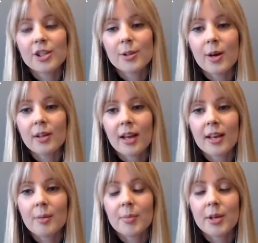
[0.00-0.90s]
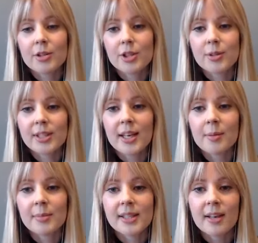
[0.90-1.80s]
So I'll let him introduce
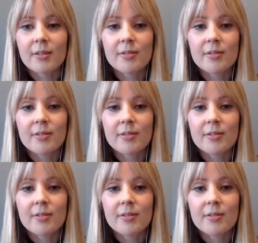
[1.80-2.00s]
himself